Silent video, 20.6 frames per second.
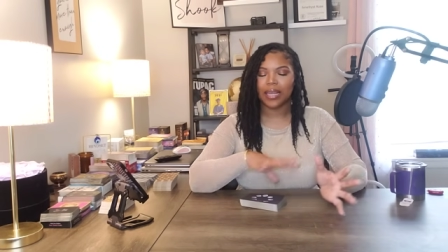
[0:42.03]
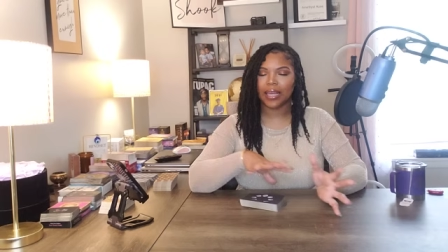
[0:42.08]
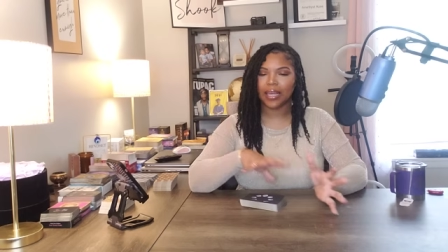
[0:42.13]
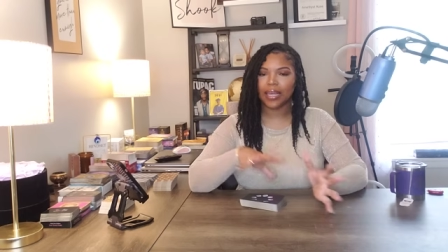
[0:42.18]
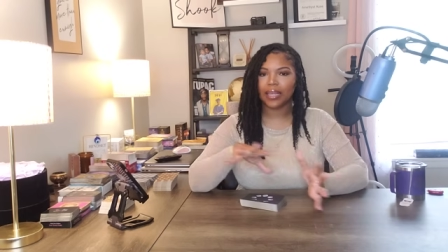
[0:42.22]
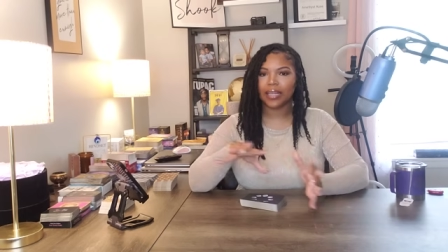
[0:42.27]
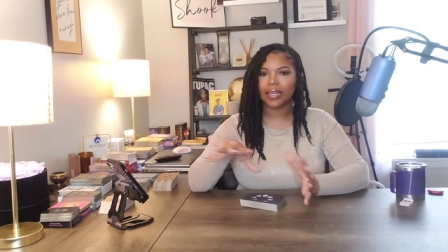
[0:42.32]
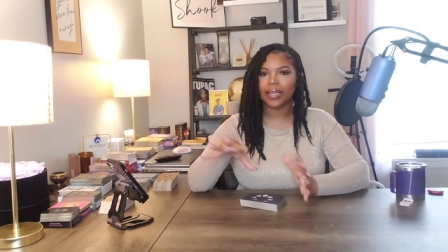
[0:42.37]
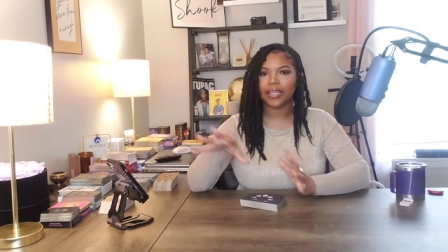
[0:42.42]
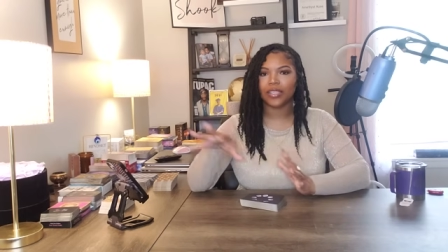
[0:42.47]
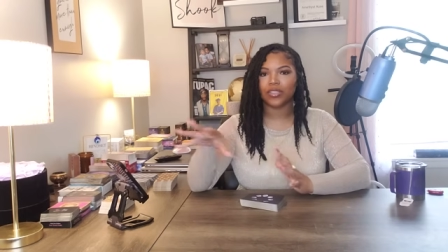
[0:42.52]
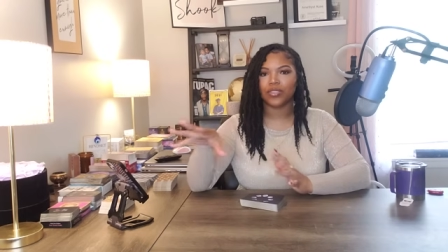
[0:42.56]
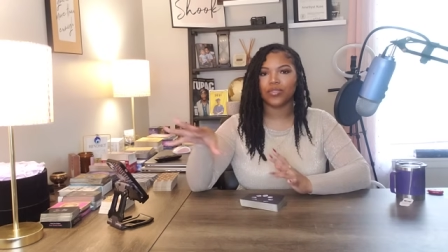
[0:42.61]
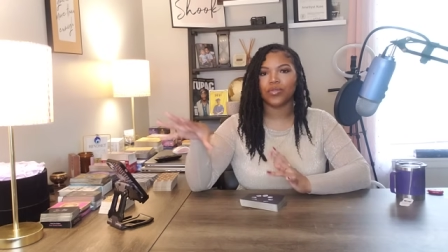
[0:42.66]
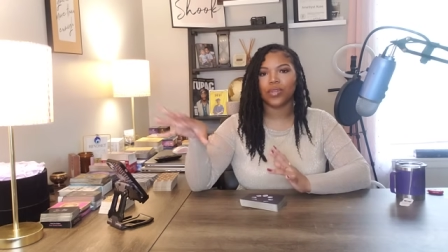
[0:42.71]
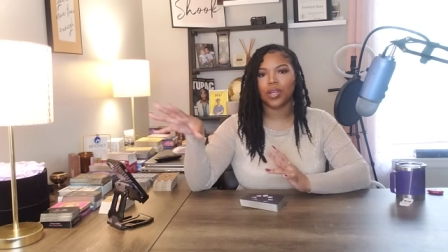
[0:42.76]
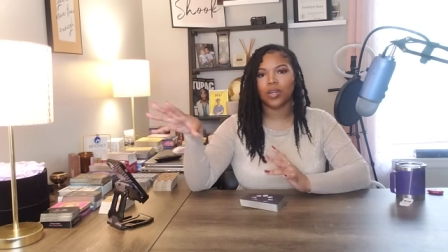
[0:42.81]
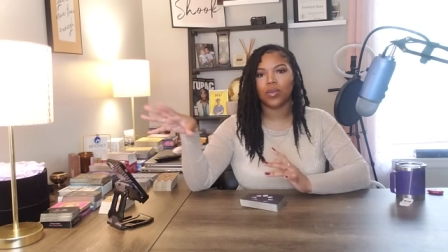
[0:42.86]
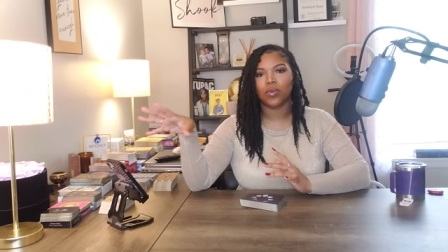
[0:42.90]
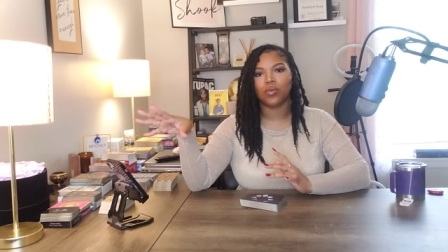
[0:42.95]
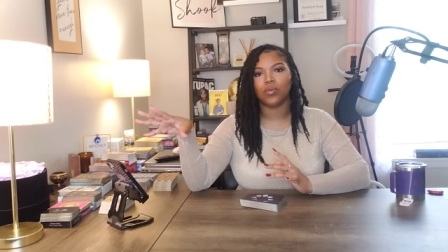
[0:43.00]
It lets you
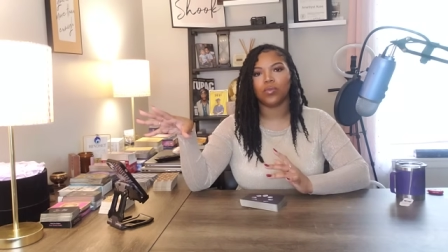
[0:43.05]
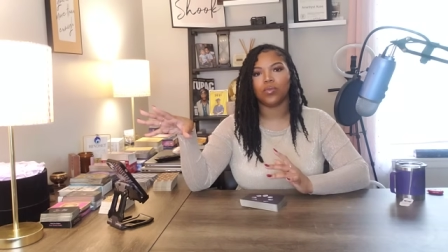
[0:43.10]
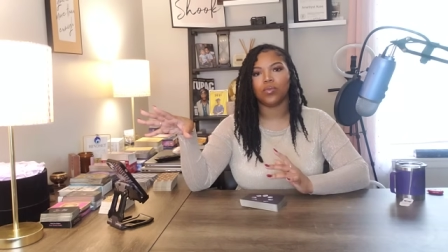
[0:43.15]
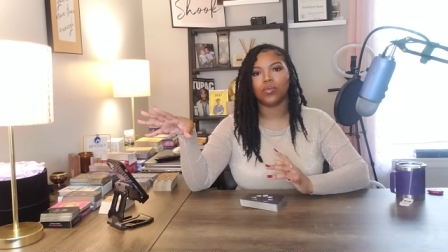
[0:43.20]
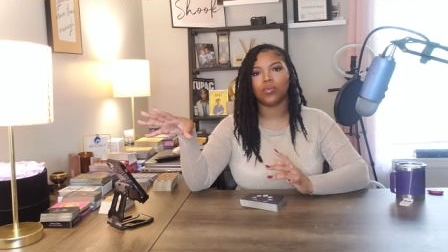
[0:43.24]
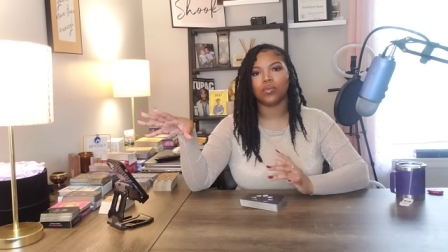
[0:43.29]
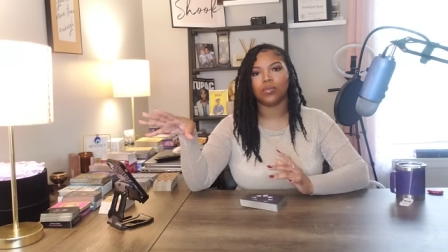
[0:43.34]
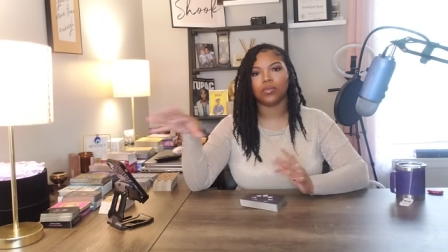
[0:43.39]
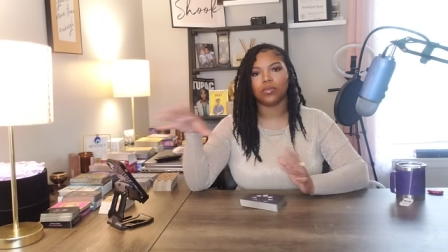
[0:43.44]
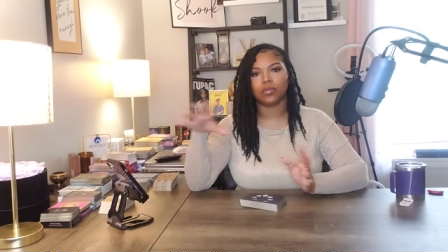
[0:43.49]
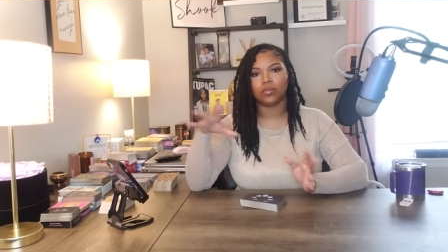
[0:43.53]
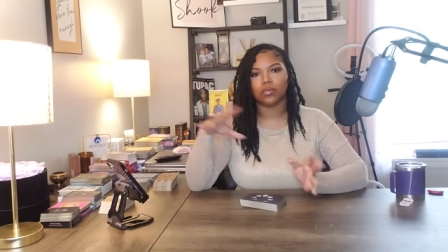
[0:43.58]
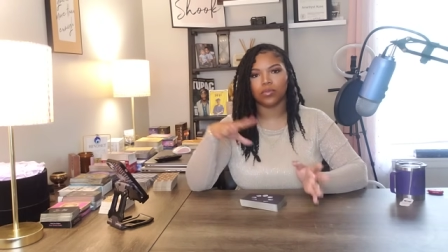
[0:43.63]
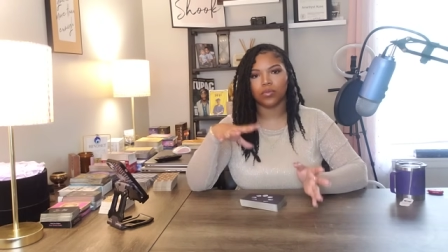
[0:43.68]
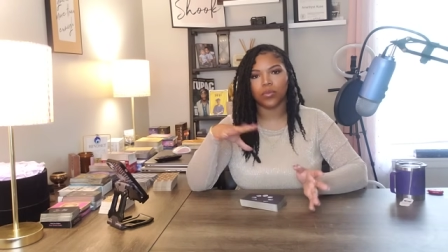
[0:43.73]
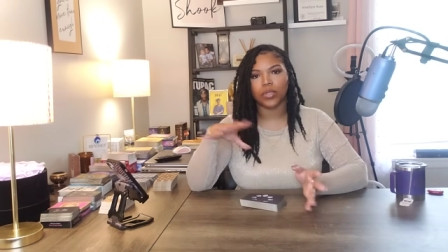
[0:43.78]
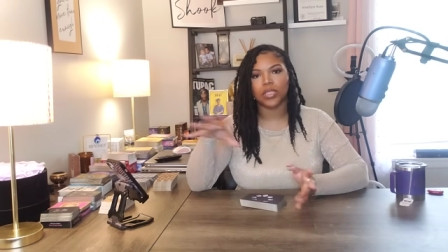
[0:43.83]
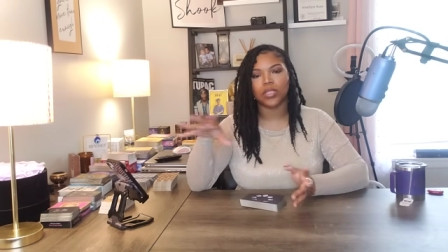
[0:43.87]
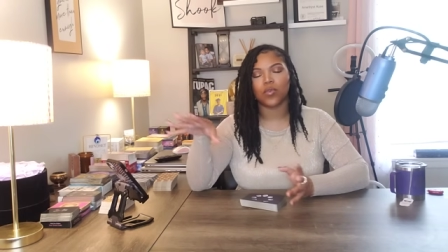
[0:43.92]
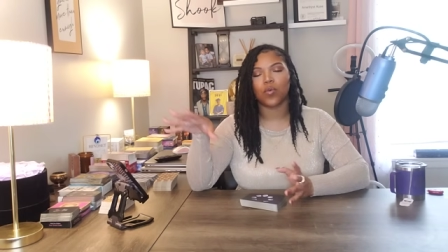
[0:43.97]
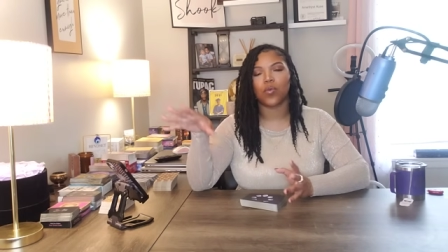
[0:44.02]
know
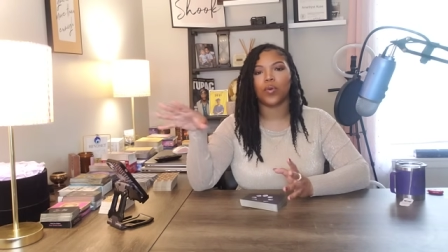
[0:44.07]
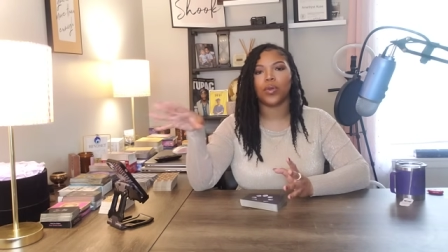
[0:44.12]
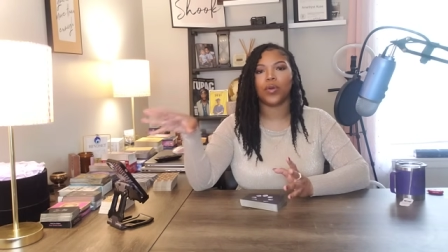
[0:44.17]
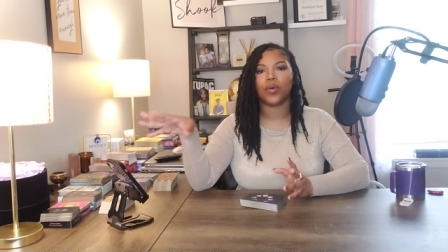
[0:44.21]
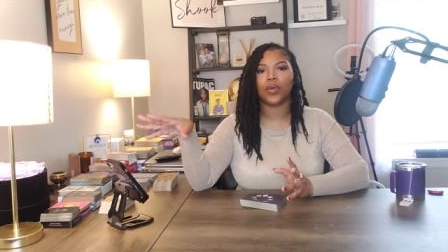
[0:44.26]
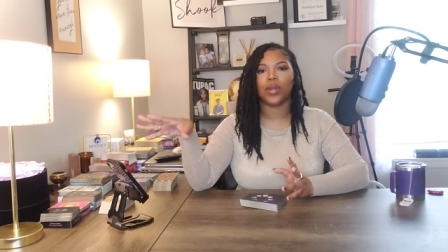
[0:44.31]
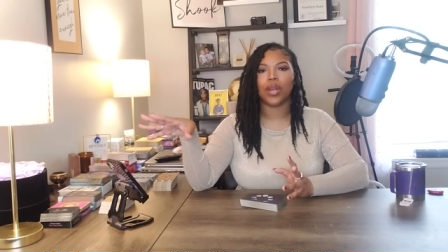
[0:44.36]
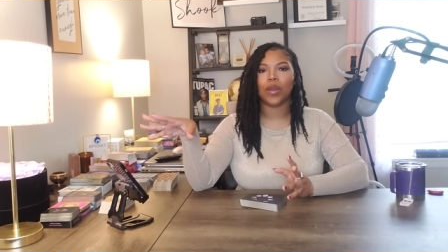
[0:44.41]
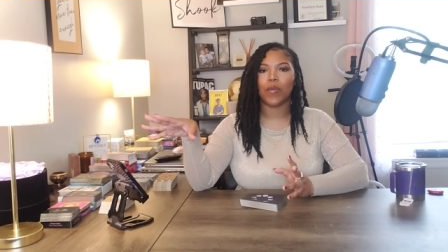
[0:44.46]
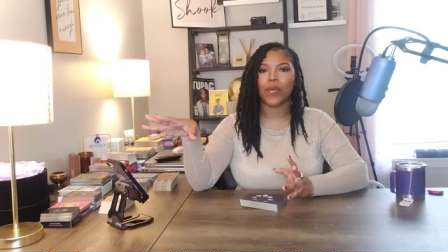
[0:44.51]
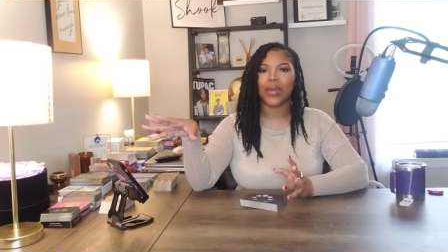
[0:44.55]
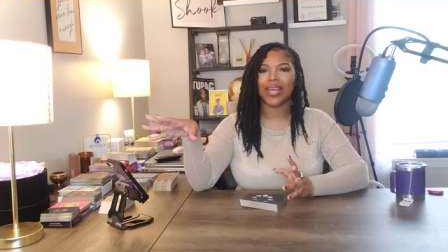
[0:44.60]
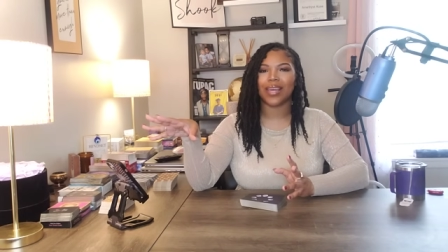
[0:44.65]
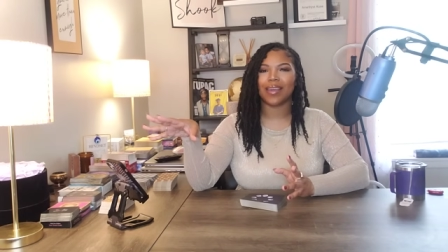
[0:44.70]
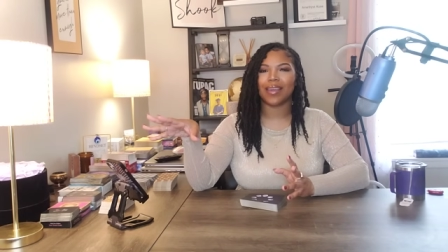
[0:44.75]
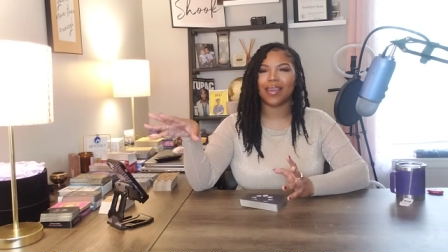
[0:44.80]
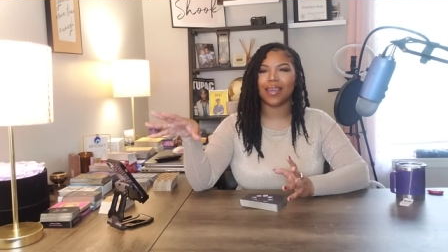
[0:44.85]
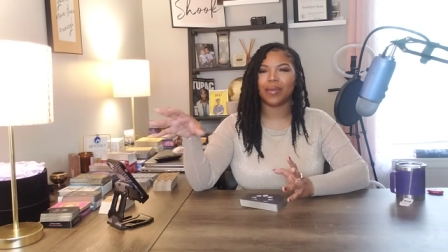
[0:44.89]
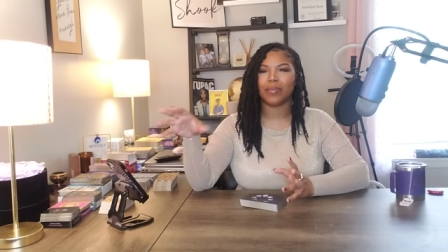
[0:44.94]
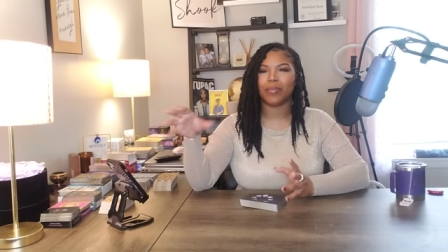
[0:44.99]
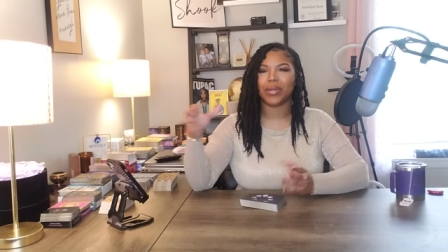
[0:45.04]
what's going on in the week
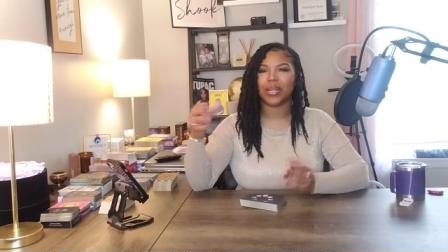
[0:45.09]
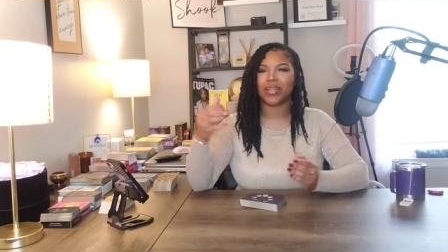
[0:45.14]
ahead,